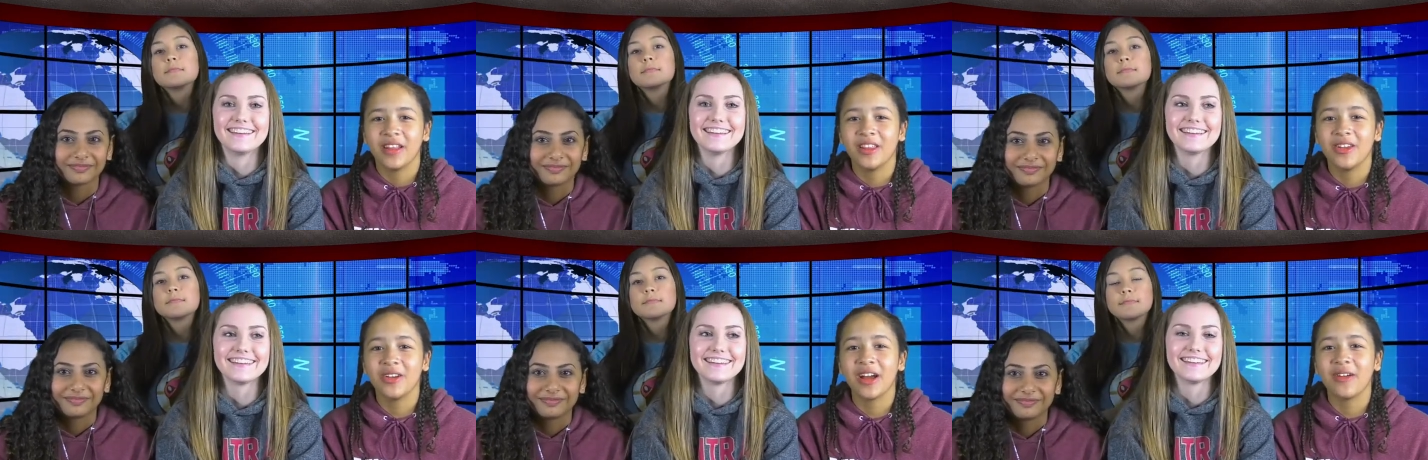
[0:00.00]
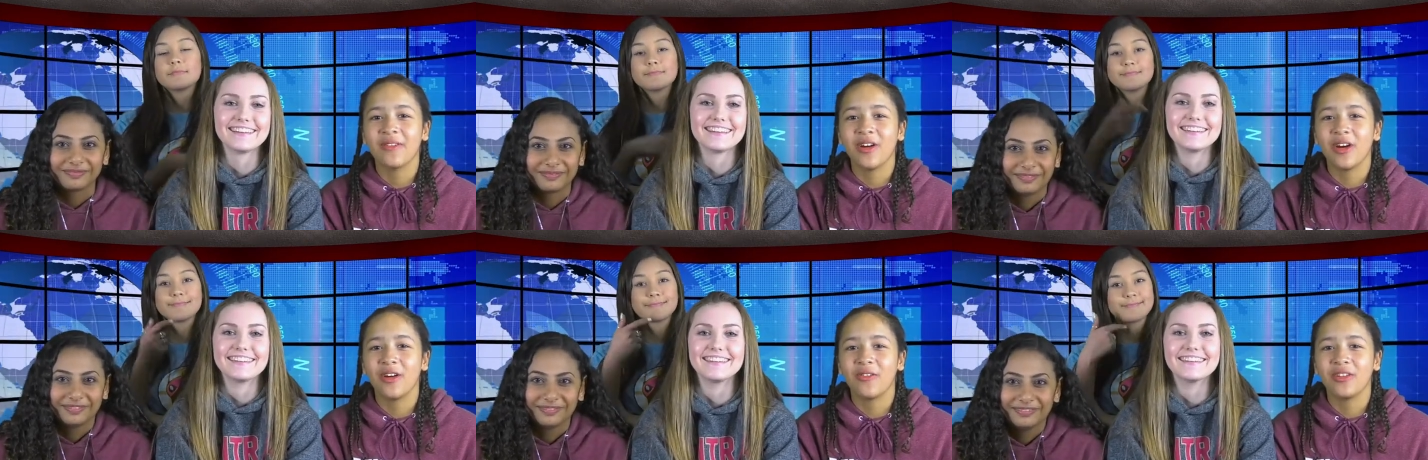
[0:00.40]
Speaker 1: Do you have
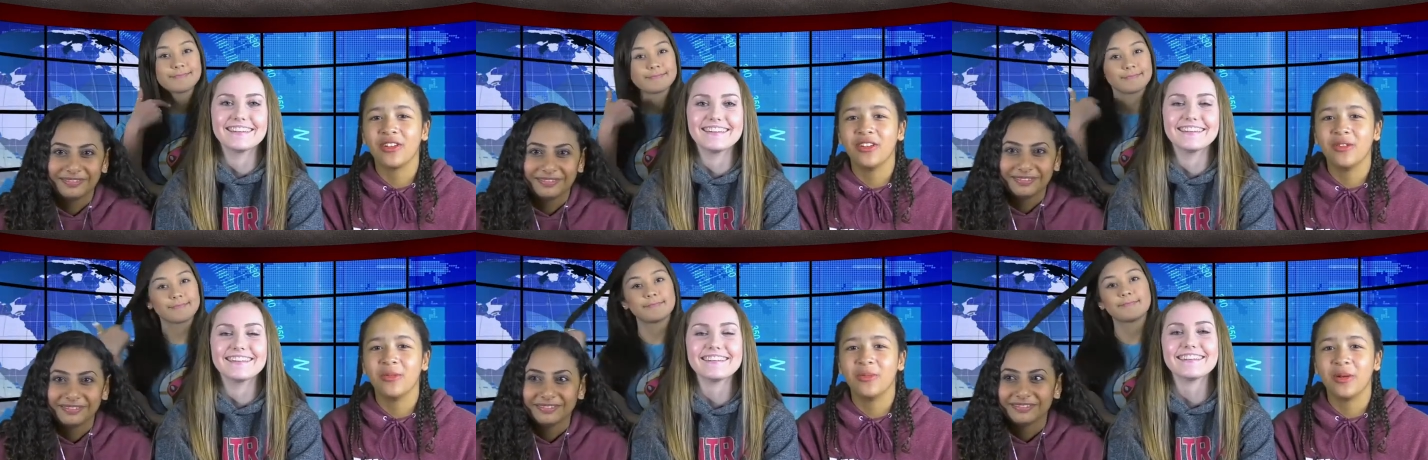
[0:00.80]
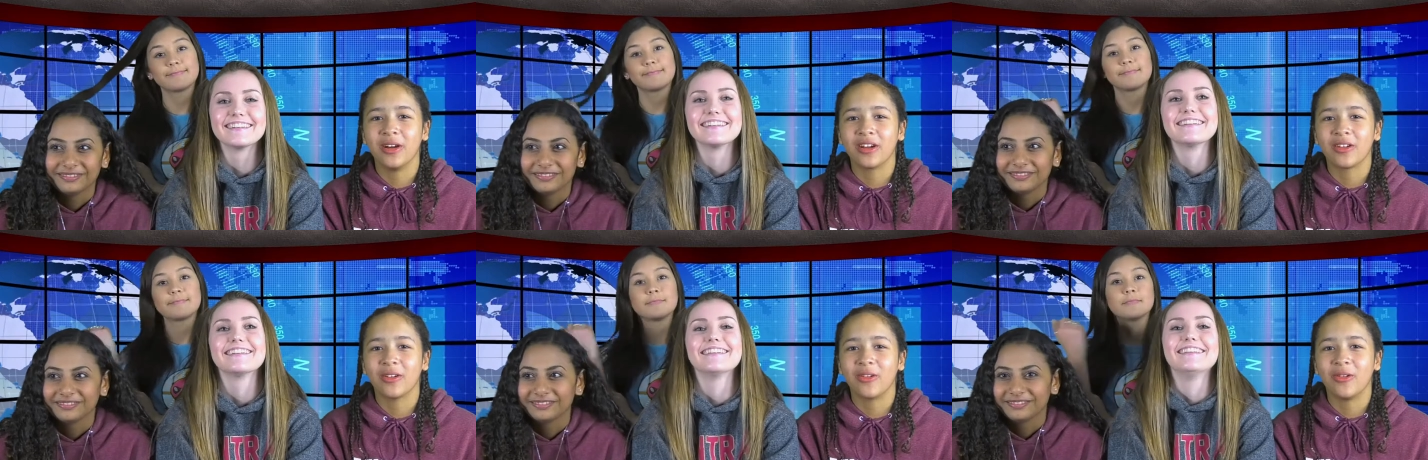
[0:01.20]
an overdue
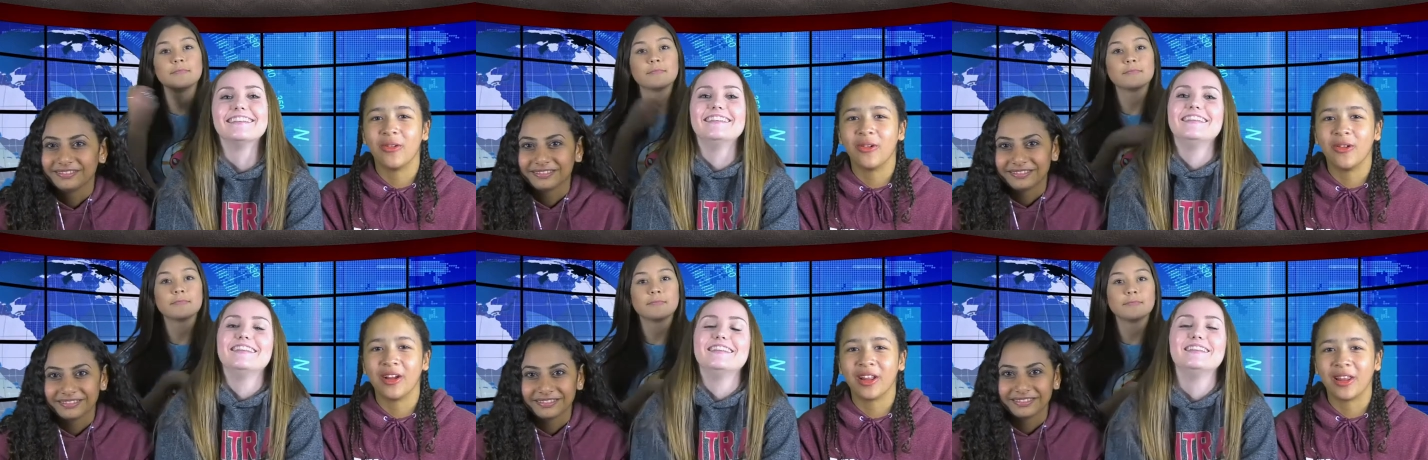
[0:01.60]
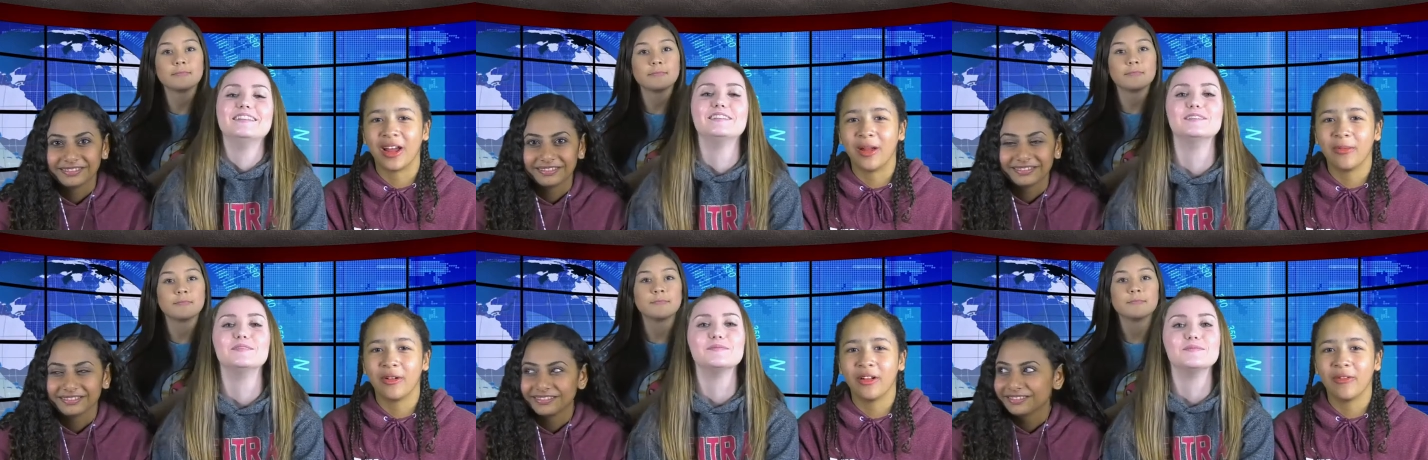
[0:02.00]
book or a
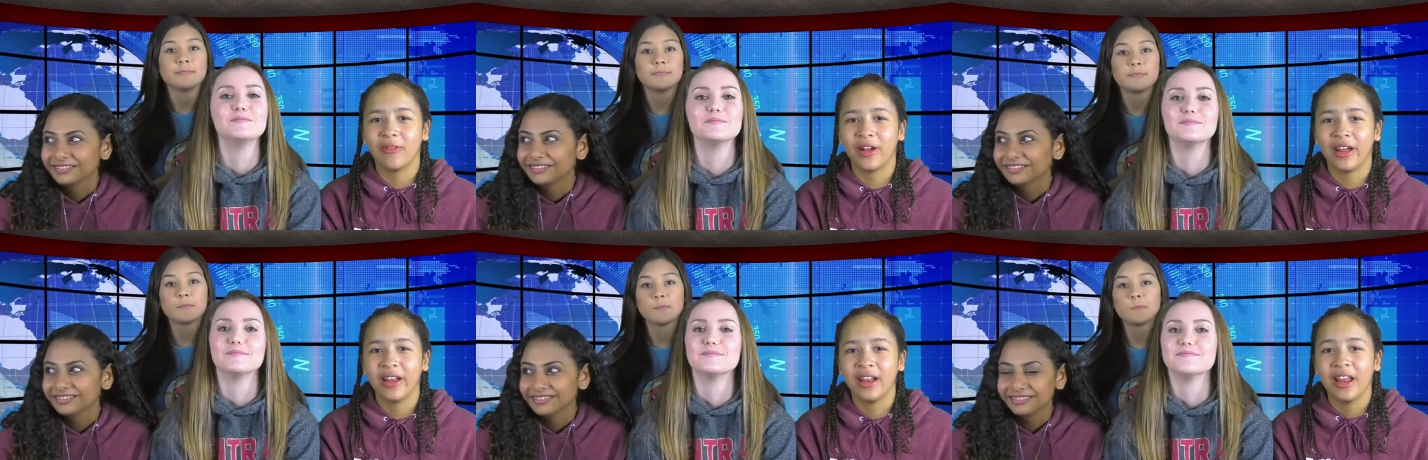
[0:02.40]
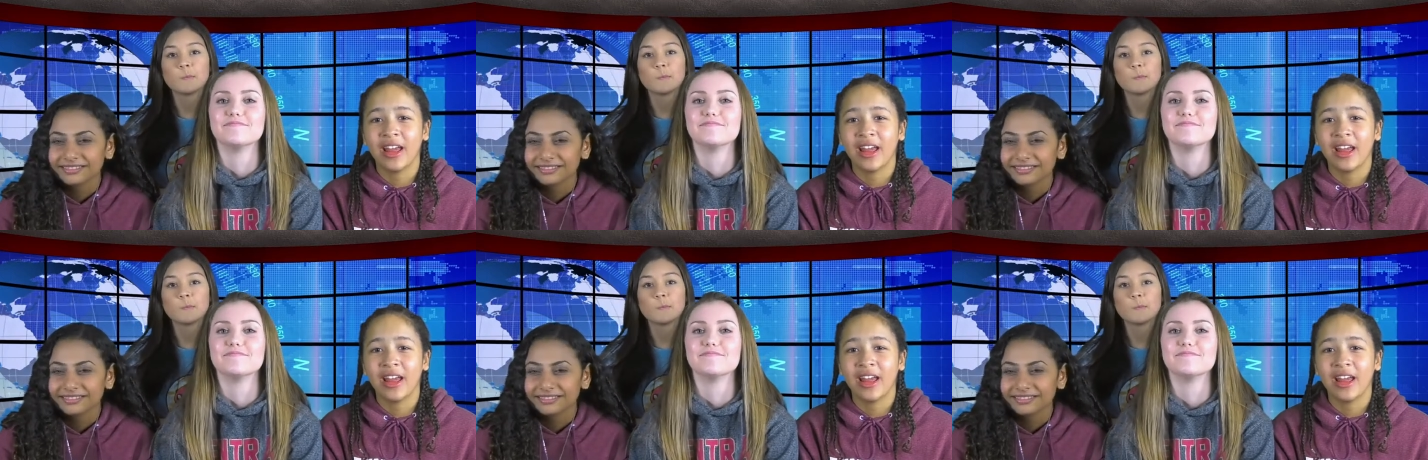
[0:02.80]
library fine,